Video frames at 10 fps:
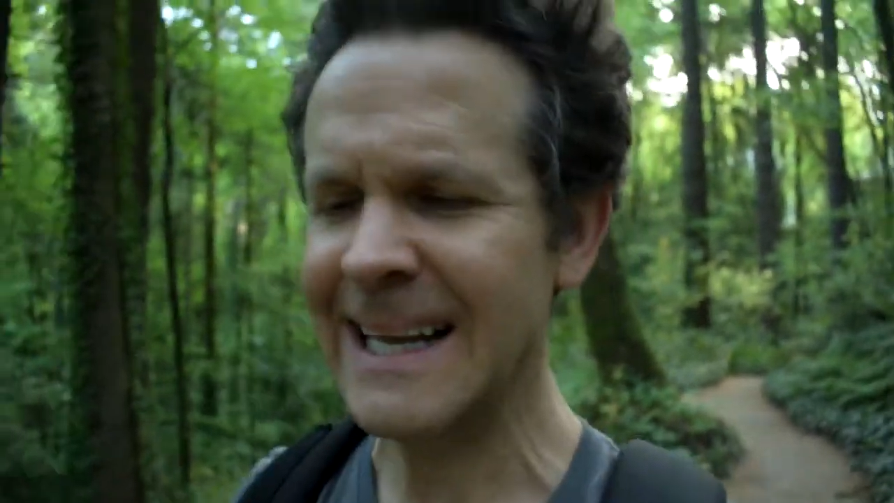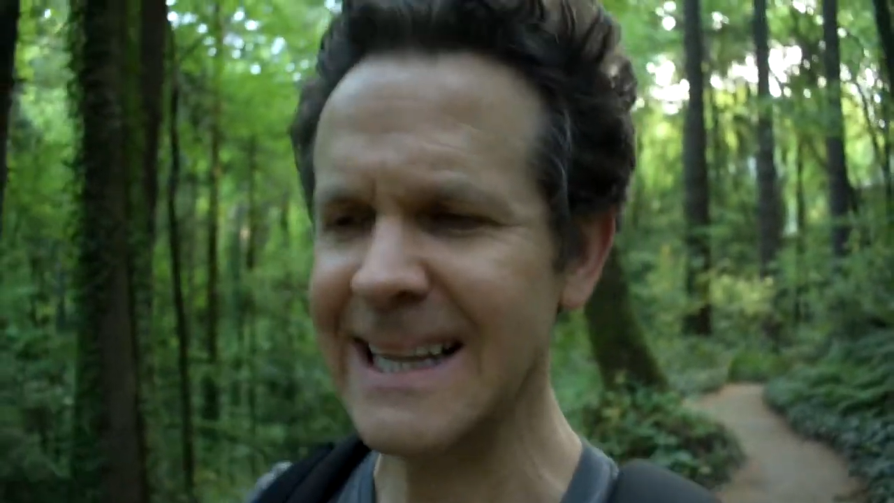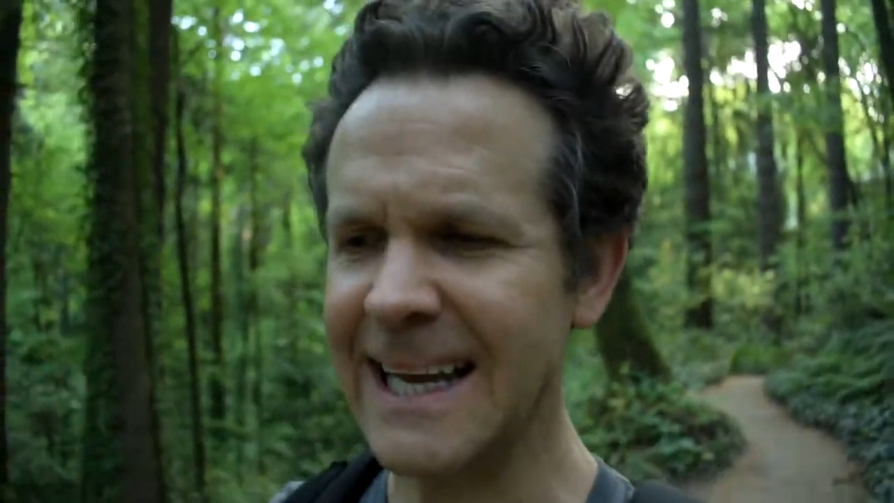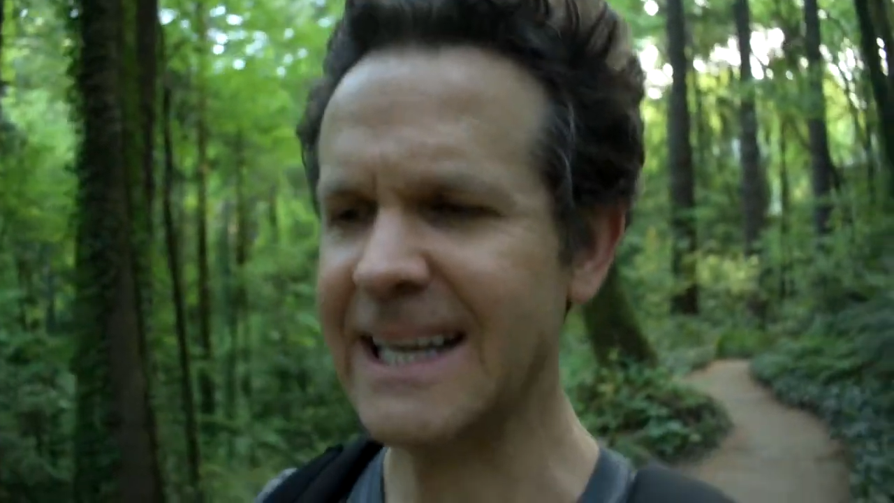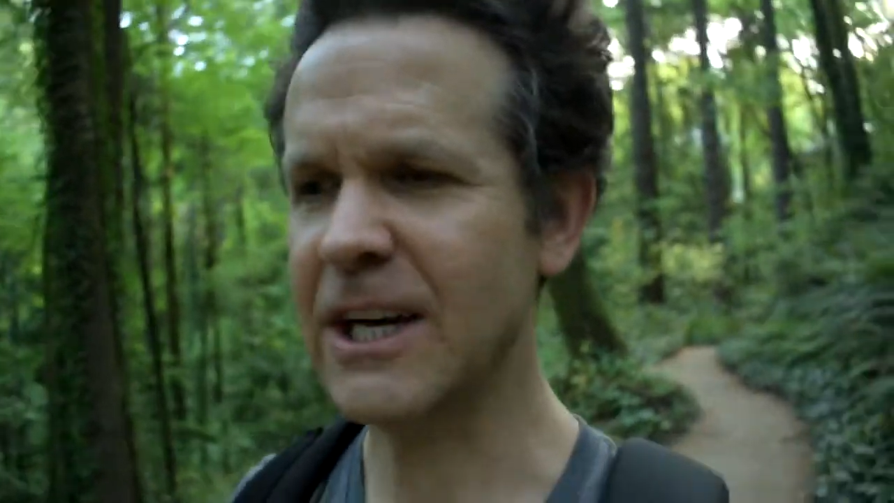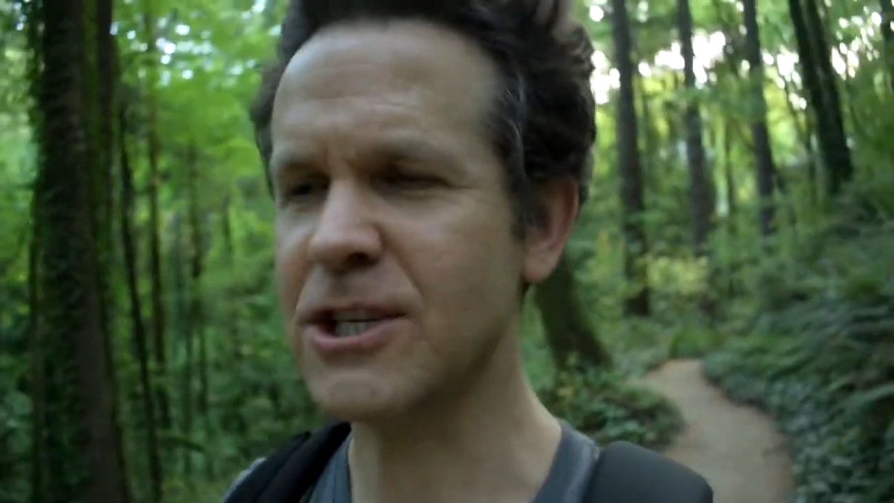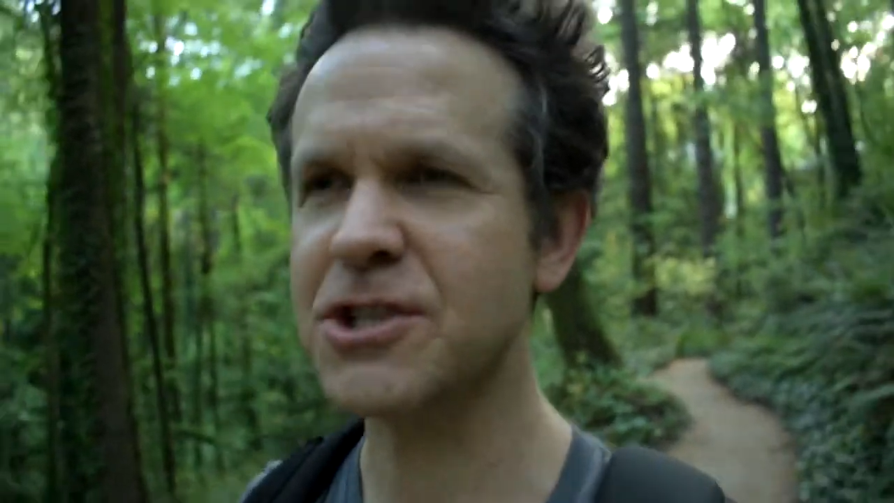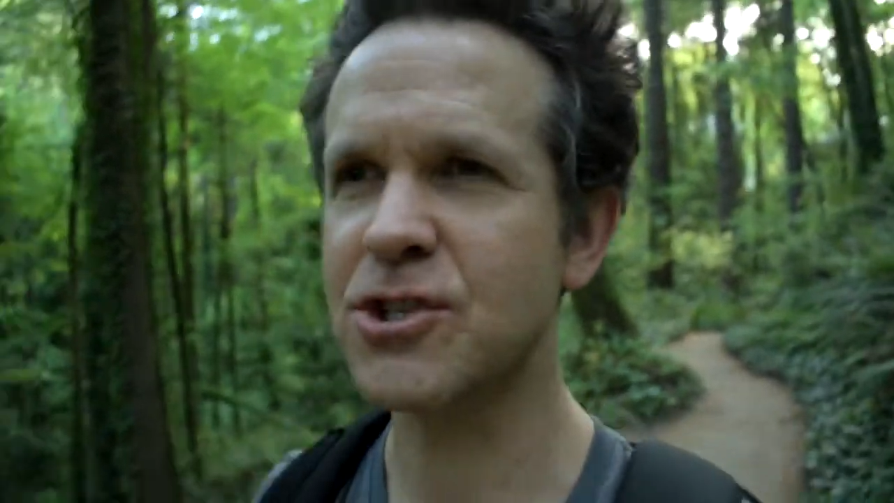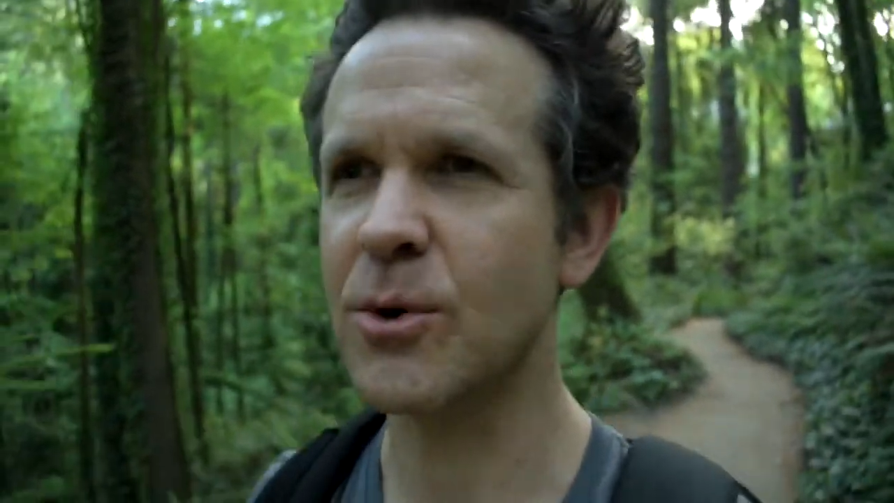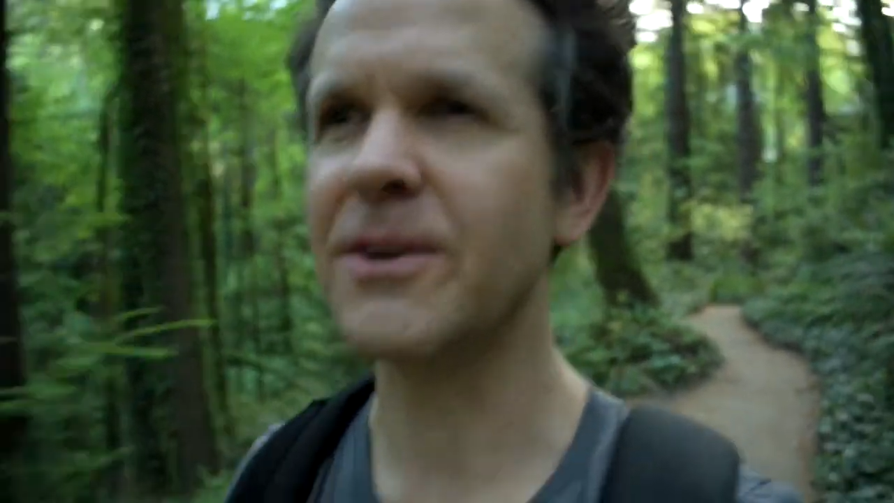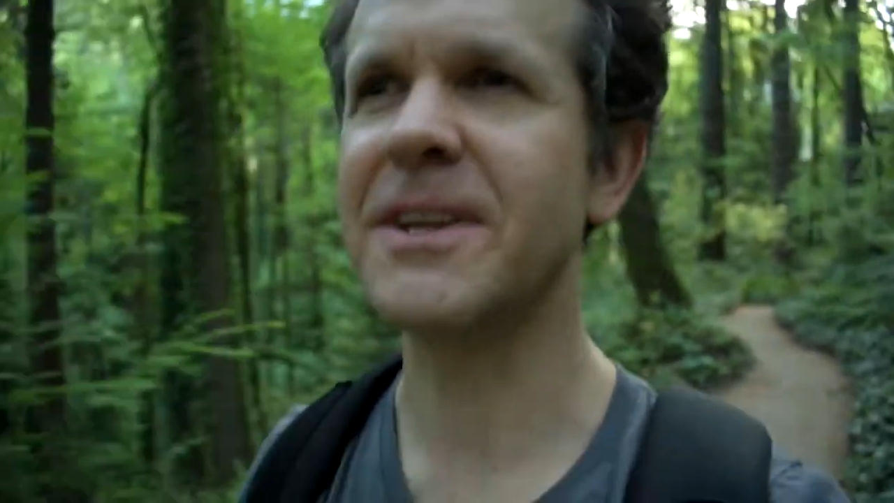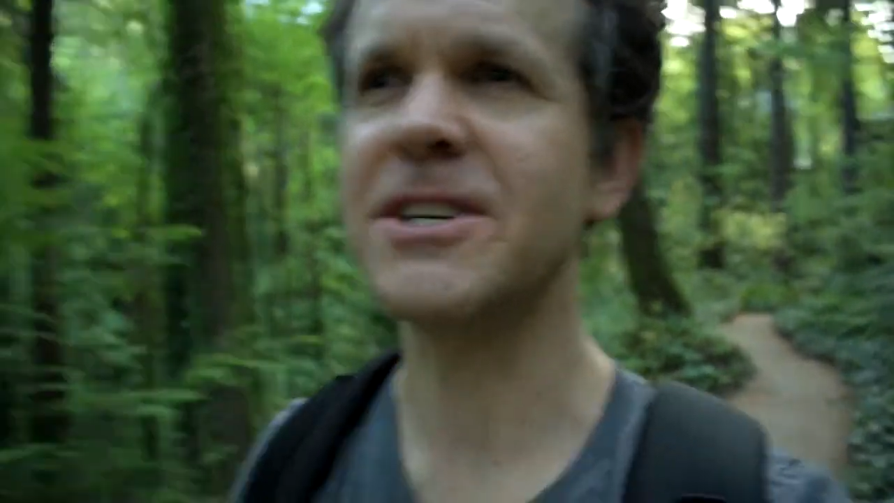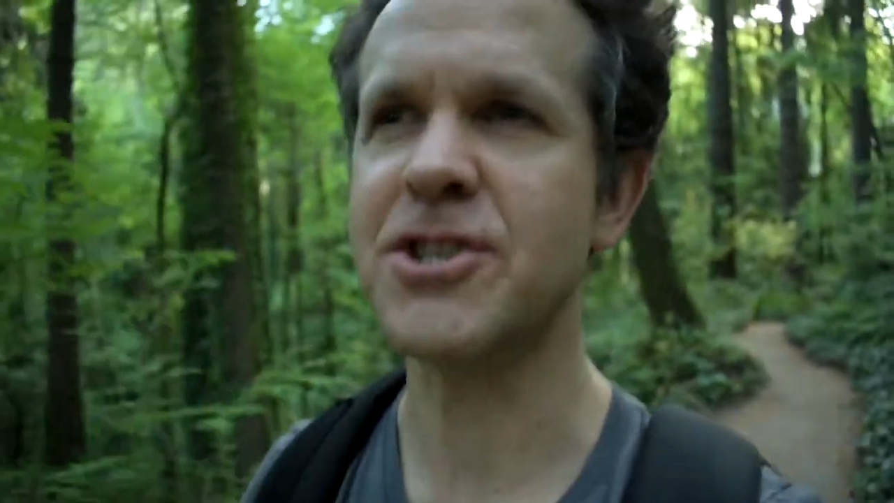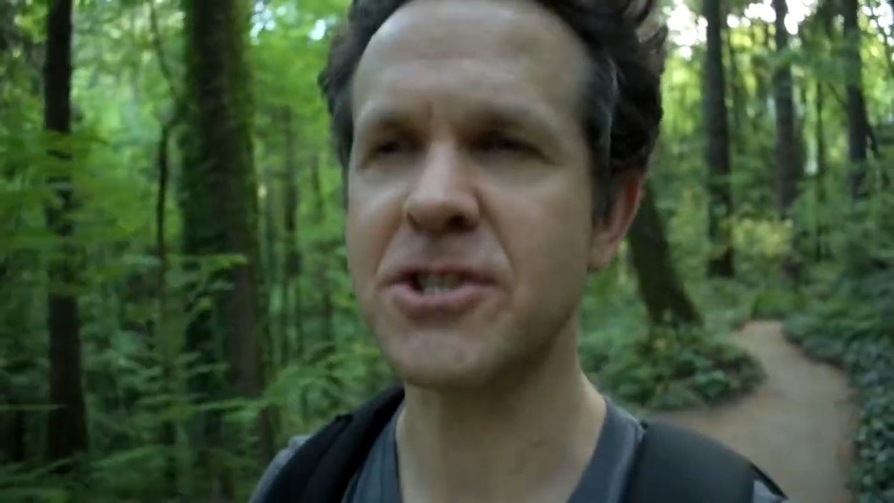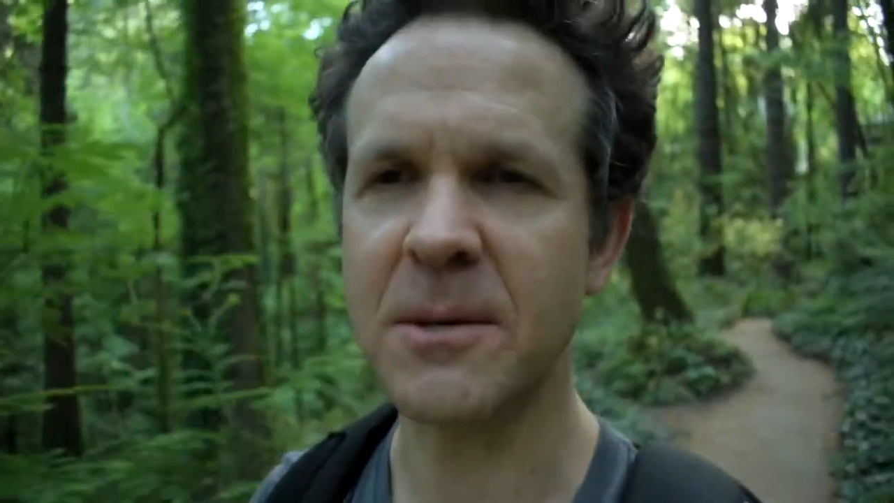like soil that
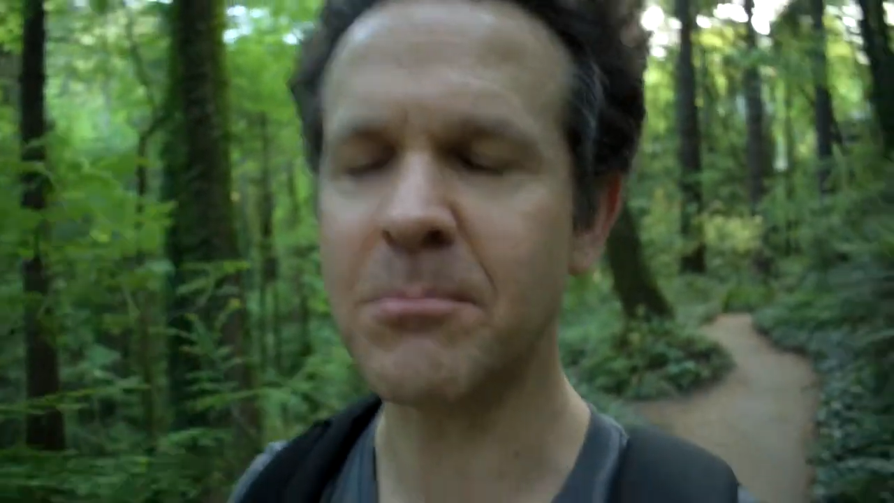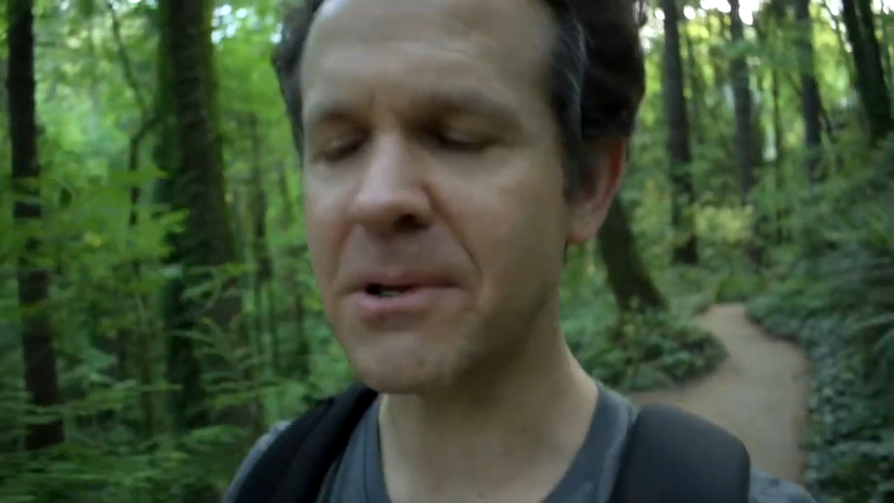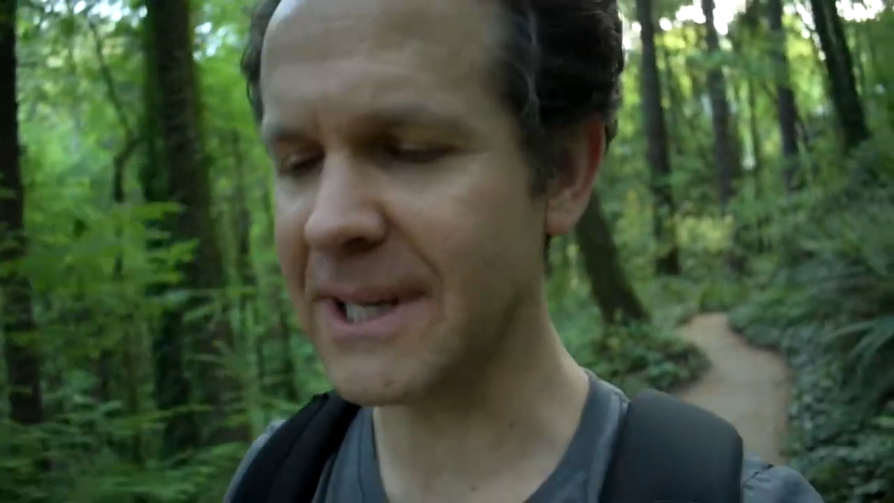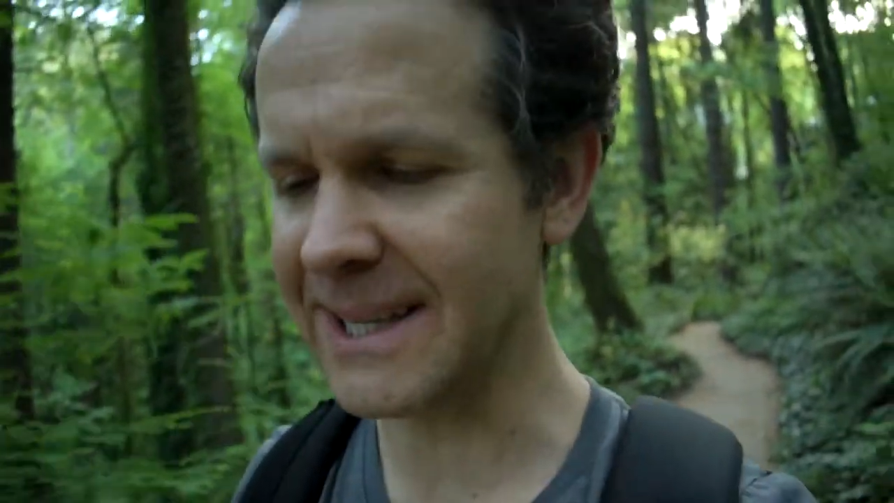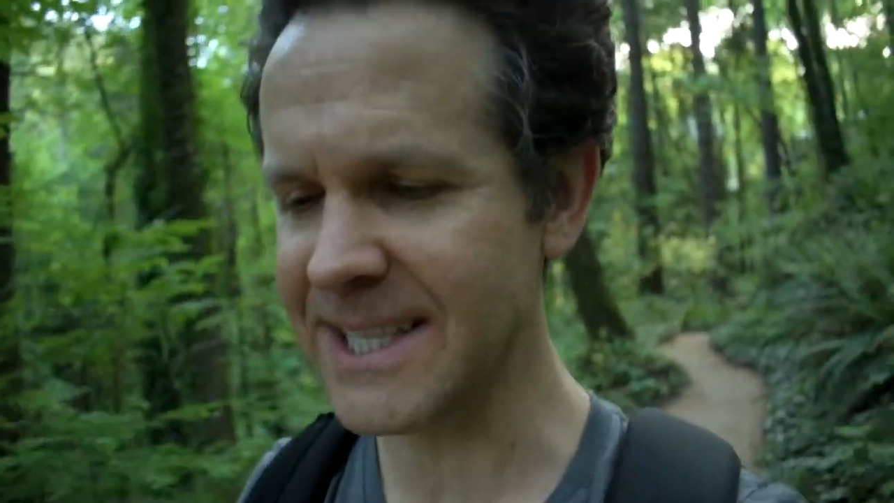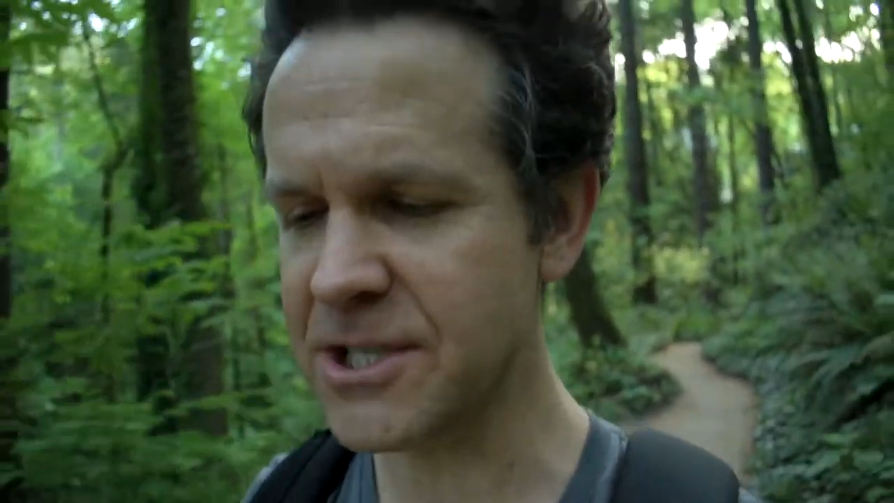is just completely